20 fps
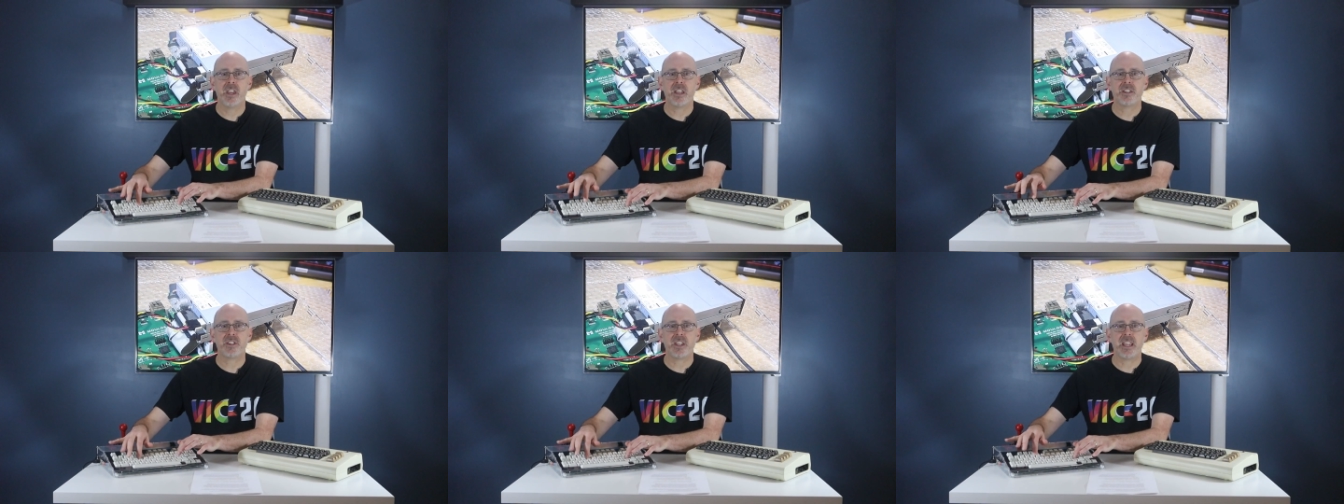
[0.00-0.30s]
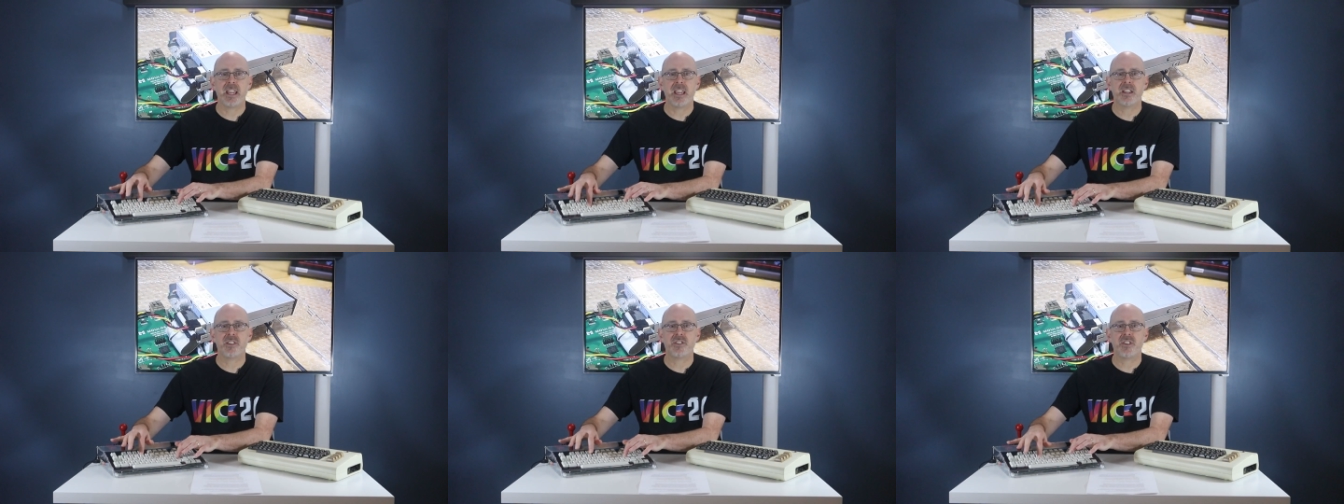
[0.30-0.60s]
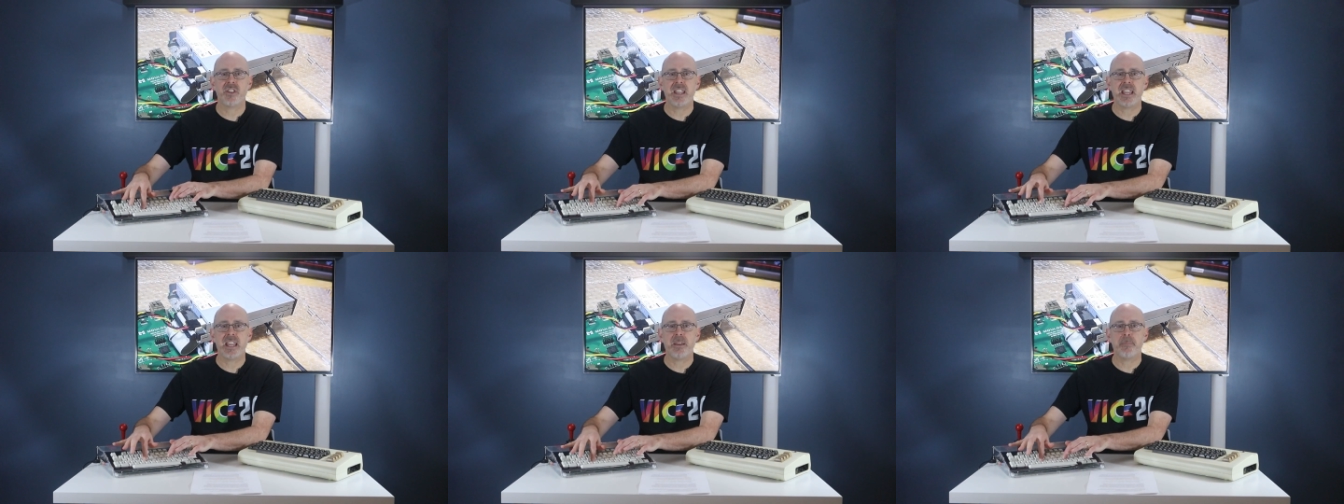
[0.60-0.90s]
This
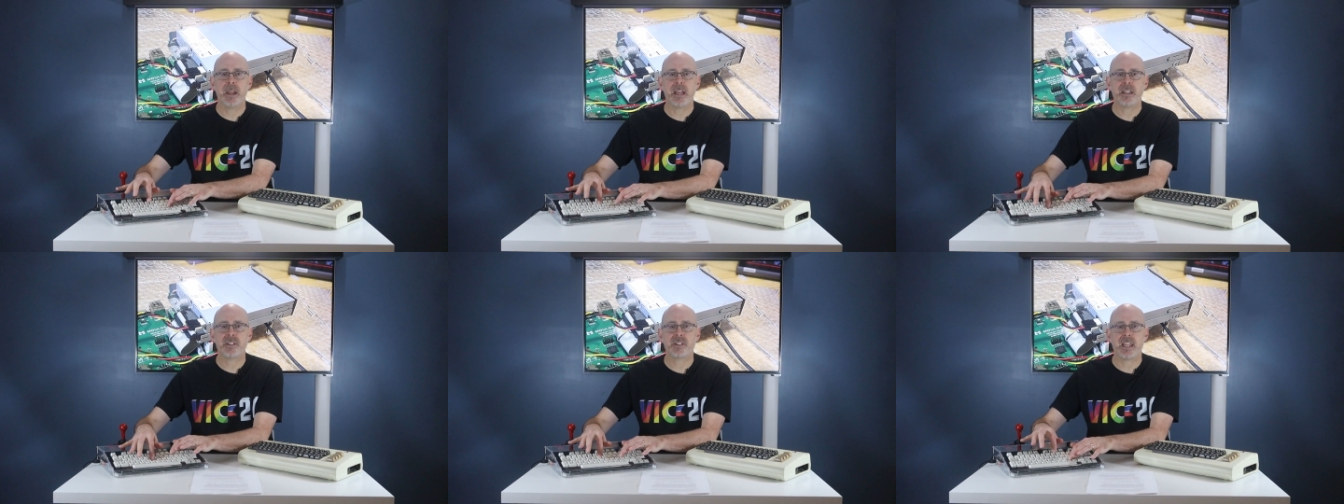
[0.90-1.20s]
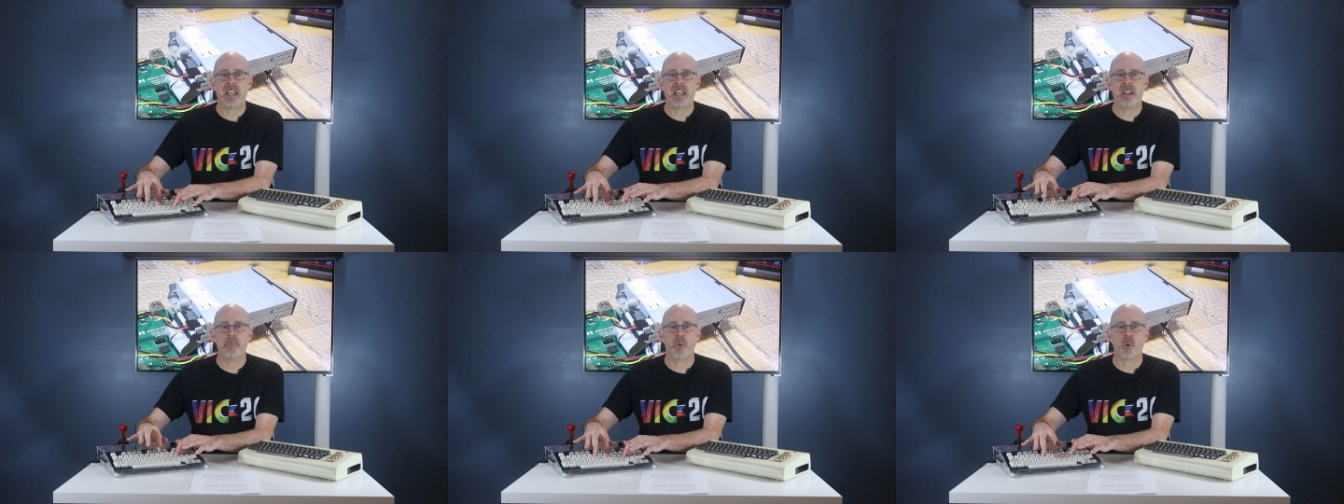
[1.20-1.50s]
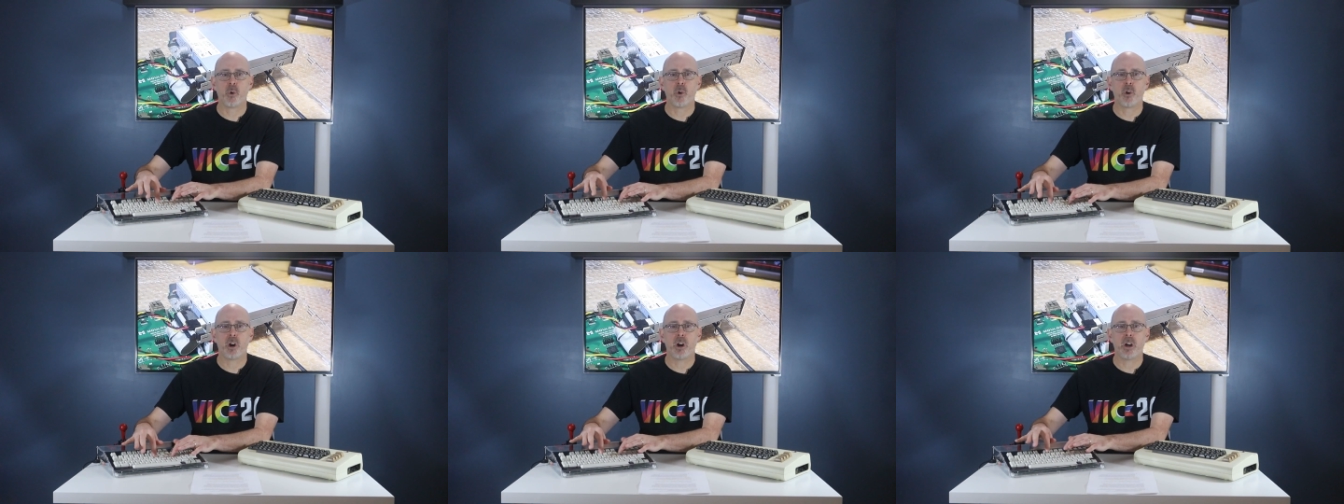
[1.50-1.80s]
is the best
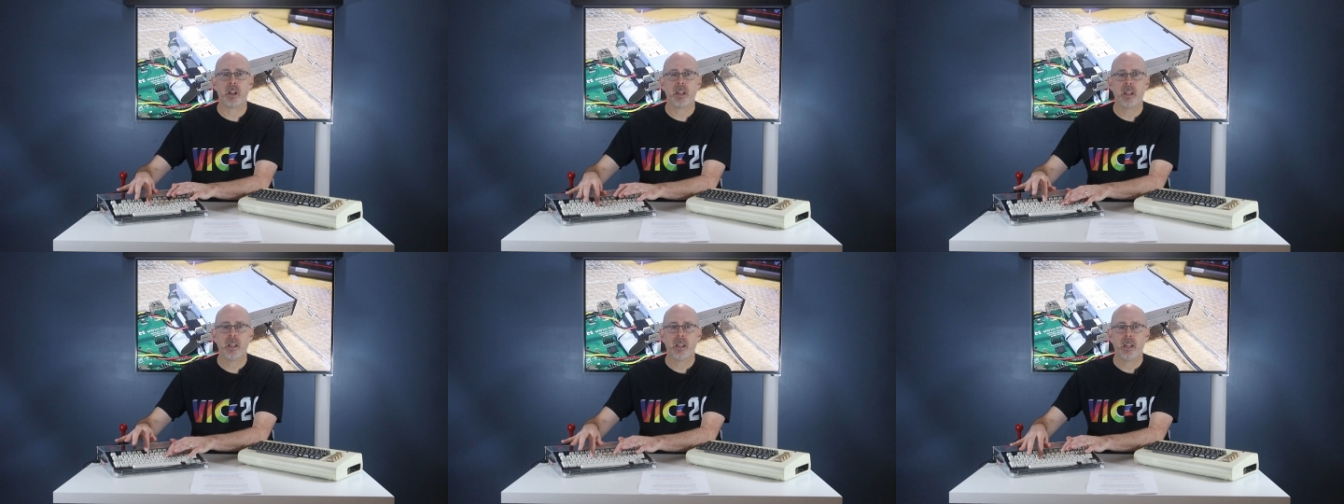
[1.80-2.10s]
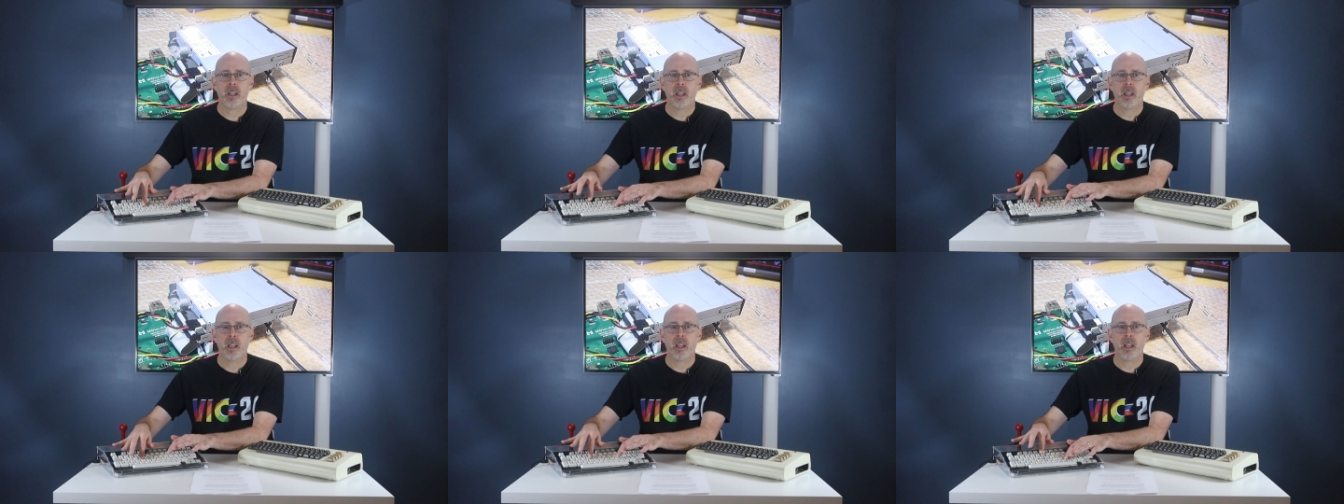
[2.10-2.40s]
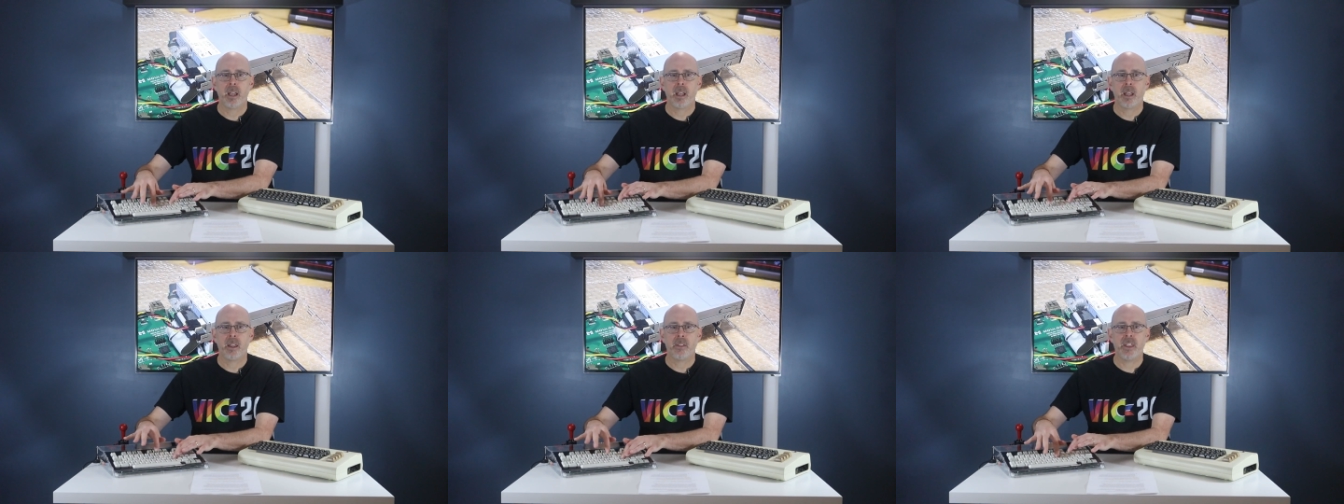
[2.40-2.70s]
keyboard
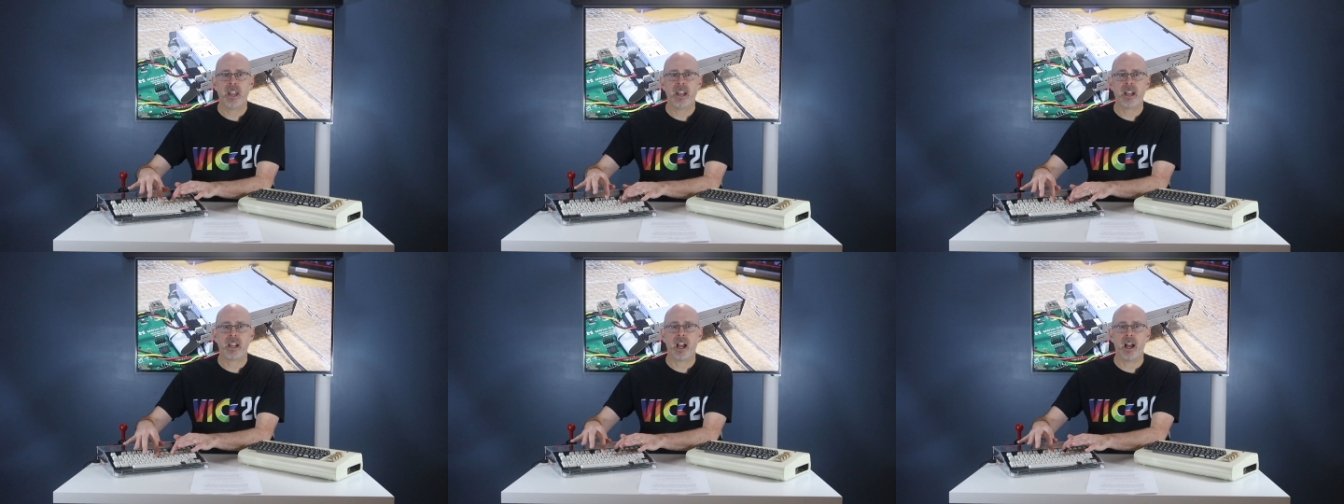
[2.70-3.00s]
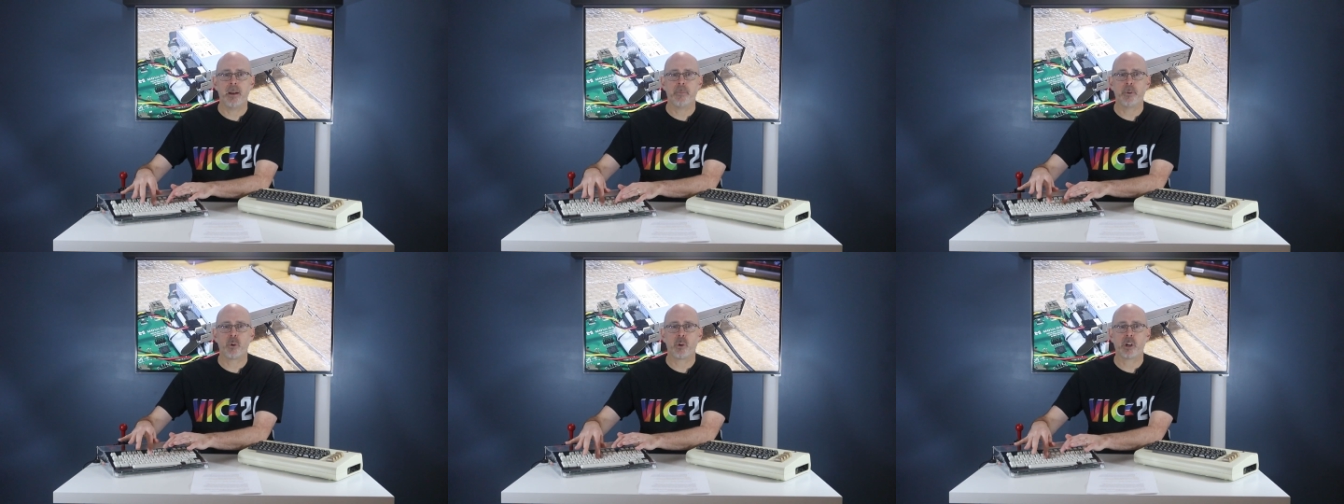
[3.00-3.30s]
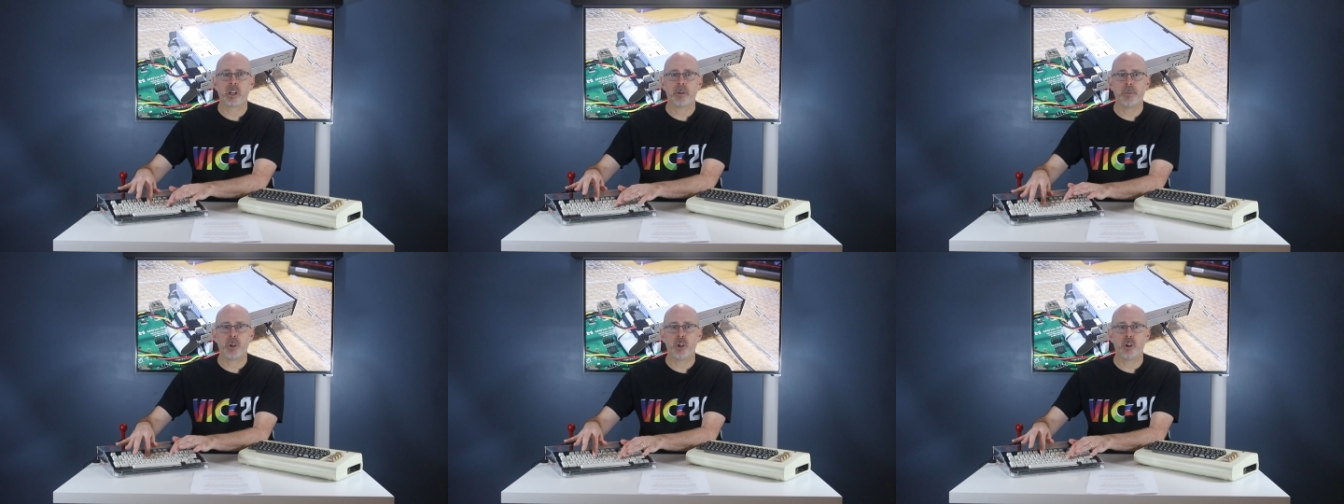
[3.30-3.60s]
that a
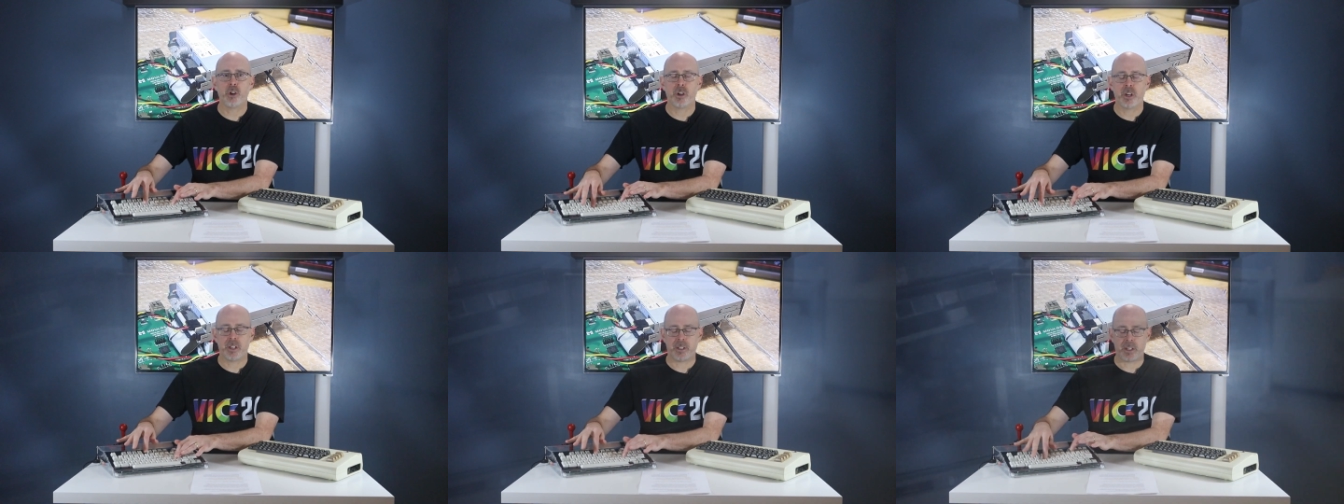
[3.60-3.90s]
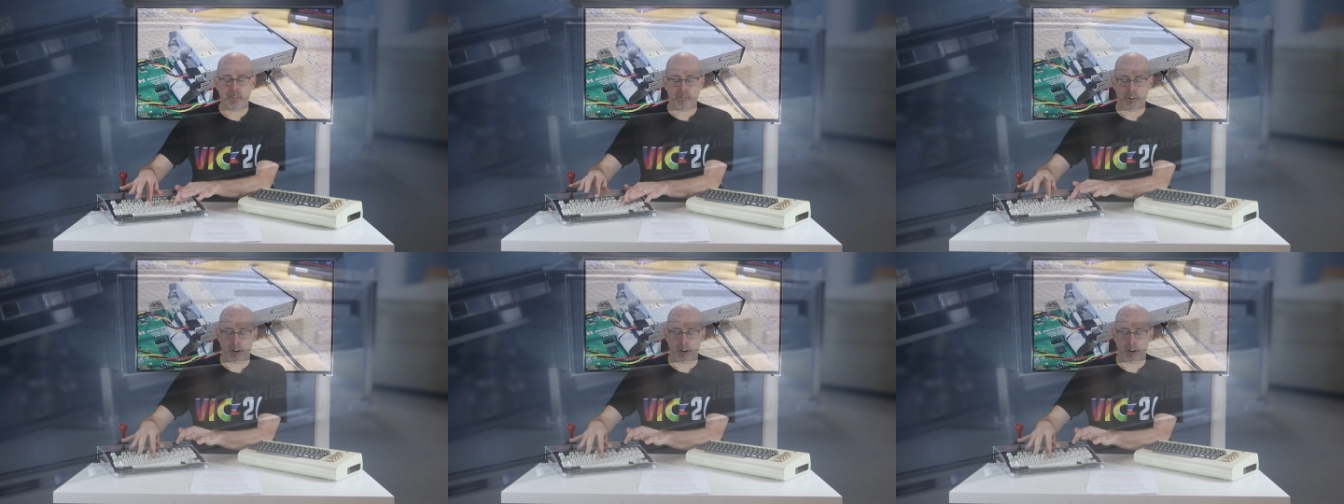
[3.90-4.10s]
Commodore computer